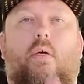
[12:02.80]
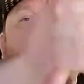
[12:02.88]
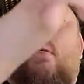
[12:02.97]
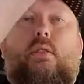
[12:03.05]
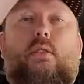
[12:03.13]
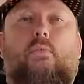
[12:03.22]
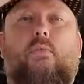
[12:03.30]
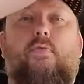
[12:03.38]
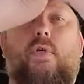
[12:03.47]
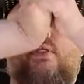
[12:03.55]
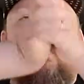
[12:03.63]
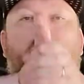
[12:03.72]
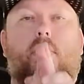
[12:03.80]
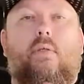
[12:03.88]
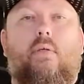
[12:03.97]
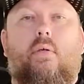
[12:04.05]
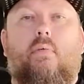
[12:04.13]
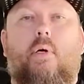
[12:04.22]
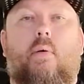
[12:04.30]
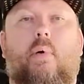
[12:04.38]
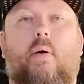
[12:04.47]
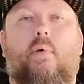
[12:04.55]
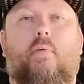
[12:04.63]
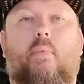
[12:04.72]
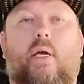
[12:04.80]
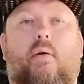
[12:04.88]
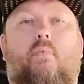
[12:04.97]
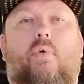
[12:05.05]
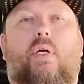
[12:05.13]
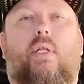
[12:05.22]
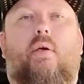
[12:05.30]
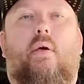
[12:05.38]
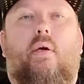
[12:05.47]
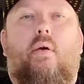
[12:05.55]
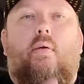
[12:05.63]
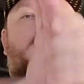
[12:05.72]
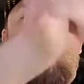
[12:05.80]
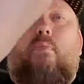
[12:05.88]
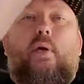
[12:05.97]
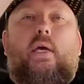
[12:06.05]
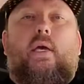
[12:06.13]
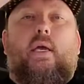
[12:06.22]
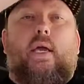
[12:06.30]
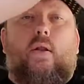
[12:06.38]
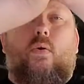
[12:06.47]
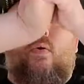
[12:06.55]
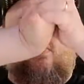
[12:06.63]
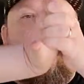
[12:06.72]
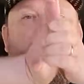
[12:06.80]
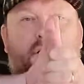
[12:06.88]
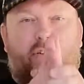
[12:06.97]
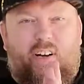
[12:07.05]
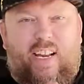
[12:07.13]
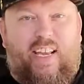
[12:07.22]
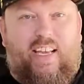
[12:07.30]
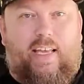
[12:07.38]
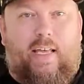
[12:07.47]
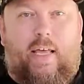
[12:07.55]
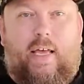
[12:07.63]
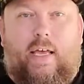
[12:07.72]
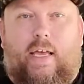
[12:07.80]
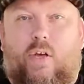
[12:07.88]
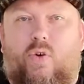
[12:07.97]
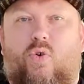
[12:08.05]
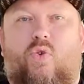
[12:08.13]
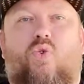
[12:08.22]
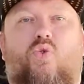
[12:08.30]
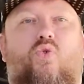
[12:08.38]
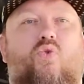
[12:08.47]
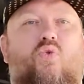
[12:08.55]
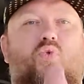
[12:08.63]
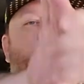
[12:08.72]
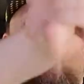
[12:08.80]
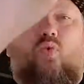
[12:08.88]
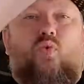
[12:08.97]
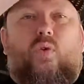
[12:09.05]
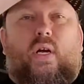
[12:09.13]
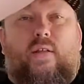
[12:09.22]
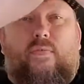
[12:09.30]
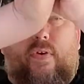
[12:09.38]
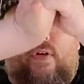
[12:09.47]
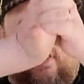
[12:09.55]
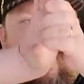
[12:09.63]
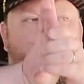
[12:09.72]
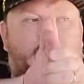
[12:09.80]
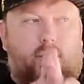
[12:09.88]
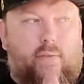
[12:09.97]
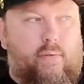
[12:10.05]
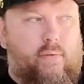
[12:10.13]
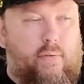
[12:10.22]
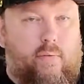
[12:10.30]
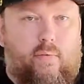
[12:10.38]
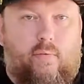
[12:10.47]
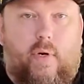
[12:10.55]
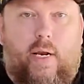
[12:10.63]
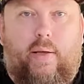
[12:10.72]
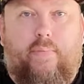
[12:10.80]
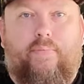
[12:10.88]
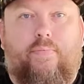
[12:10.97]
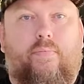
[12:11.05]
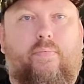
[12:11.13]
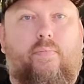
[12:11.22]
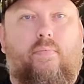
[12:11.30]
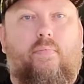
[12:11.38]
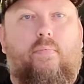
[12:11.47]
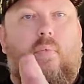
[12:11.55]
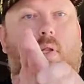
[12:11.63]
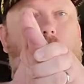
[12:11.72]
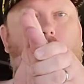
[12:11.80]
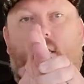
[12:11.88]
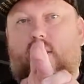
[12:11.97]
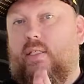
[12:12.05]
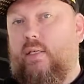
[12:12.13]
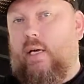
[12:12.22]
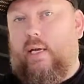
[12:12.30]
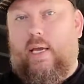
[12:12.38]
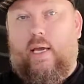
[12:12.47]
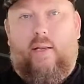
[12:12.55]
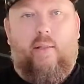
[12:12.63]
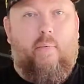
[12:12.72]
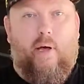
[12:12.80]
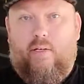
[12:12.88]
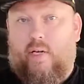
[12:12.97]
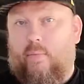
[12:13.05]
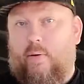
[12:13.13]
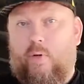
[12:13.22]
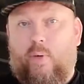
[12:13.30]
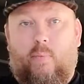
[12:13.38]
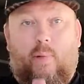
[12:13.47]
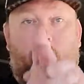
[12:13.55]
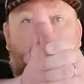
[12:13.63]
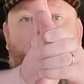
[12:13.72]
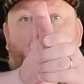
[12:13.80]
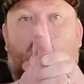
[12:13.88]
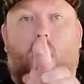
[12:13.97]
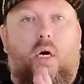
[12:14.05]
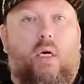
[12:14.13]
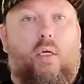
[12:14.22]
Some of us might be able to make them really big and hold the crank. Ooh, I can feel that. All right. This, again, the amount of time I'm doing it might be too long